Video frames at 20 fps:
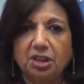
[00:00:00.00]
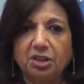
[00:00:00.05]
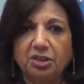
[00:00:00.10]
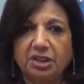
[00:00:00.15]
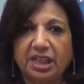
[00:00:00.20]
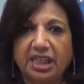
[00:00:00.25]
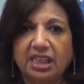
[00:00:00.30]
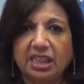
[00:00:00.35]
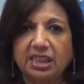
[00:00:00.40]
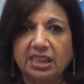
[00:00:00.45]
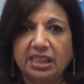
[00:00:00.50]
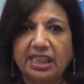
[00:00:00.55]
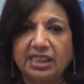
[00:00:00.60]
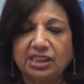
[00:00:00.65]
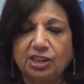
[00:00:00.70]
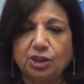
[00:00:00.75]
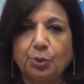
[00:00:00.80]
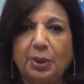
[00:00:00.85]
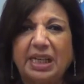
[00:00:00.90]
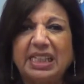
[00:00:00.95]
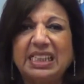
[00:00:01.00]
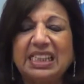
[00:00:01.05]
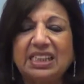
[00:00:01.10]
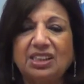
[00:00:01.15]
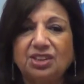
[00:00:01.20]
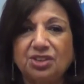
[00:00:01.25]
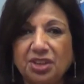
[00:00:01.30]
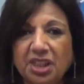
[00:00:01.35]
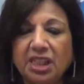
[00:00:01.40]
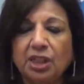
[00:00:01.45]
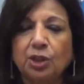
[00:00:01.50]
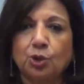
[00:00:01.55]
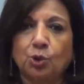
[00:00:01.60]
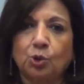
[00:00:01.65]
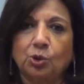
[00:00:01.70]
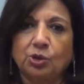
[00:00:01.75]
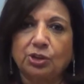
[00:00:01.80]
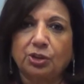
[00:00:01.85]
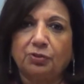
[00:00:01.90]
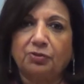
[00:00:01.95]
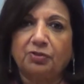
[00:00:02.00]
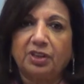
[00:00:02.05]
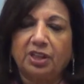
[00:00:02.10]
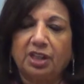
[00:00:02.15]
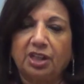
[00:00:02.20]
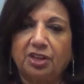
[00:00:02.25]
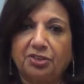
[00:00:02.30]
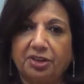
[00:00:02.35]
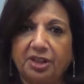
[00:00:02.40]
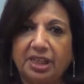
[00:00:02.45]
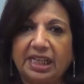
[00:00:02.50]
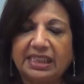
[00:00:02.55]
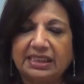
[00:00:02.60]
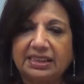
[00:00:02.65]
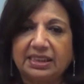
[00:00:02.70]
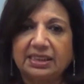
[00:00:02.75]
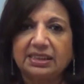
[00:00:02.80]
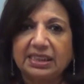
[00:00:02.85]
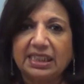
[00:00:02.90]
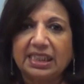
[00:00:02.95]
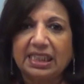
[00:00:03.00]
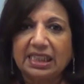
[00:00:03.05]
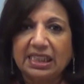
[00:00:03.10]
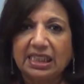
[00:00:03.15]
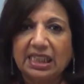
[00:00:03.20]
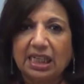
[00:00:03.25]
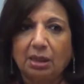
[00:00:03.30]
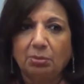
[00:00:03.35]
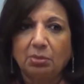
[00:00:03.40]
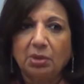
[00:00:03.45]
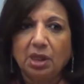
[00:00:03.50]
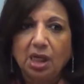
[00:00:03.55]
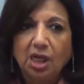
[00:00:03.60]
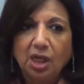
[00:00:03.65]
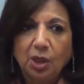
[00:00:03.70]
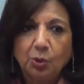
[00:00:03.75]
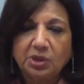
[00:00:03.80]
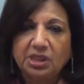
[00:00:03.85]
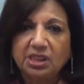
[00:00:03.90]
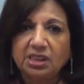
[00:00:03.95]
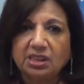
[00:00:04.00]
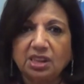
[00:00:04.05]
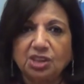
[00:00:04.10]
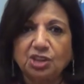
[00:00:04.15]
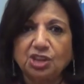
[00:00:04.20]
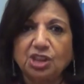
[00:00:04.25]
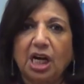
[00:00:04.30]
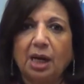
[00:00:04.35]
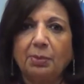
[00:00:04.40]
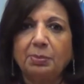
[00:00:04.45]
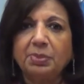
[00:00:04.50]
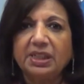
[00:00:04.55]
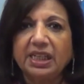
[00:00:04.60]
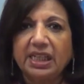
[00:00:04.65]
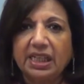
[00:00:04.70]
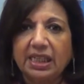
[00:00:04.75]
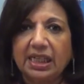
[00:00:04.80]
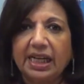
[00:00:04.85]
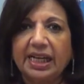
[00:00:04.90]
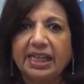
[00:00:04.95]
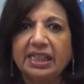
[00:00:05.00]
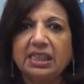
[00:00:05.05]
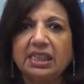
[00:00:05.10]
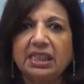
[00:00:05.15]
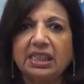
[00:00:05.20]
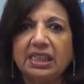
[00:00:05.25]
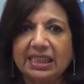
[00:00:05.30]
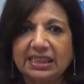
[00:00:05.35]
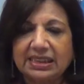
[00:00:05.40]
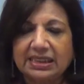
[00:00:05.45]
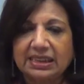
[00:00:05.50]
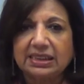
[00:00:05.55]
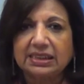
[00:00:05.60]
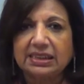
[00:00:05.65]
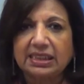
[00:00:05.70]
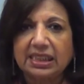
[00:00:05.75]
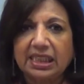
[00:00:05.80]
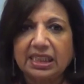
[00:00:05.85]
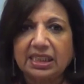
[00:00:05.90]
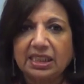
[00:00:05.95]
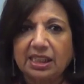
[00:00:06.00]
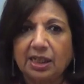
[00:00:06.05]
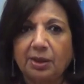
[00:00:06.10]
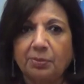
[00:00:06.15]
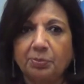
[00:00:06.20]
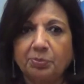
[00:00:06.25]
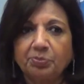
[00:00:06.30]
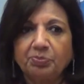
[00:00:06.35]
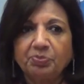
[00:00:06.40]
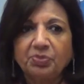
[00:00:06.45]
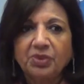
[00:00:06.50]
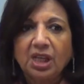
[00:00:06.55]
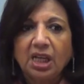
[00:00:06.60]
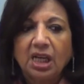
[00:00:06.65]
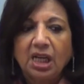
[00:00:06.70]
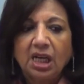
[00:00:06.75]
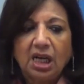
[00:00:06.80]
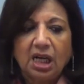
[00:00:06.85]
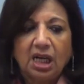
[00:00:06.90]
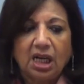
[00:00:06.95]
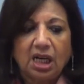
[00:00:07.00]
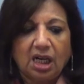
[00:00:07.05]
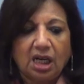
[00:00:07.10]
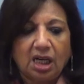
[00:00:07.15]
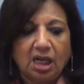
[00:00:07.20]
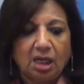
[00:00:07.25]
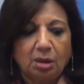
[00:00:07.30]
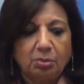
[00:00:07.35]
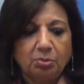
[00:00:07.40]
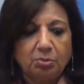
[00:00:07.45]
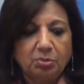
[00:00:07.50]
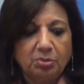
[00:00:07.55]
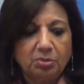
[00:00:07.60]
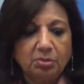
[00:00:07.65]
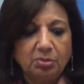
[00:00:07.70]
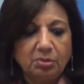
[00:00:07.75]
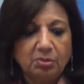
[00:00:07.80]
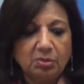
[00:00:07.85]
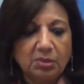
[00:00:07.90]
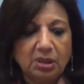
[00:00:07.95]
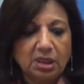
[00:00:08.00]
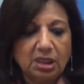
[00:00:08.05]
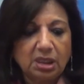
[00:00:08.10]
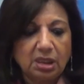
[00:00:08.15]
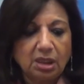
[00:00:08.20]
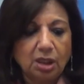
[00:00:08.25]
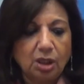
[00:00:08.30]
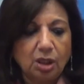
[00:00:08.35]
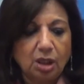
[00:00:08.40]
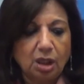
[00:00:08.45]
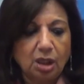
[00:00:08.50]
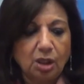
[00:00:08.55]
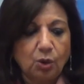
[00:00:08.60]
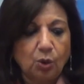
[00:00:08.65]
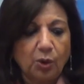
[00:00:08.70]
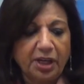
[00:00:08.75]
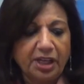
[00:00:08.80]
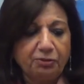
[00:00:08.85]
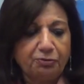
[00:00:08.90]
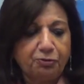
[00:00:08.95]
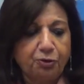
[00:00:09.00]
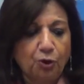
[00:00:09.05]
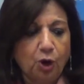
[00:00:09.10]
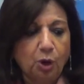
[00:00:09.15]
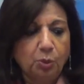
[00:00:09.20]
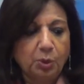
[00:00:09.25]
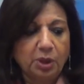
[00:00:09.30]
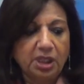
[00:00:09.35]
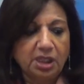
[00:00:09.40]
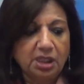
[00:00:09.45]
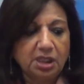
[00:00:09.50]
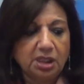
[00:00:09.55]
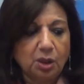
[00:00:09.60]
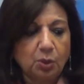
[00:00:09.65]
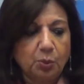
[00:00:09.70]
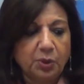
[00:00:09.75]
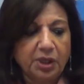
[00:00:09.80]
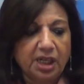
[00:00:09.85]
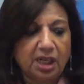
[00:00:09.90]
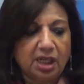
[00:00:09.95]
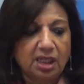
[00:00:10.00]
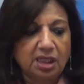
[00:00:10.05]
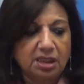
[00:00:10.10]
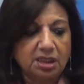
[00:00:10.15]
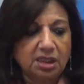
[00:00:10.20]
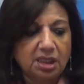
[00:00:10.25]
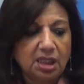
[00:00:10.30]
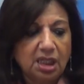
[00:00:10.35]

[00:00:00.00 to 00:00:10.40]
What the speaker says: recognized 23 crores of licensing income, which is a sharp decline in licensing income. Um, Going forward, we are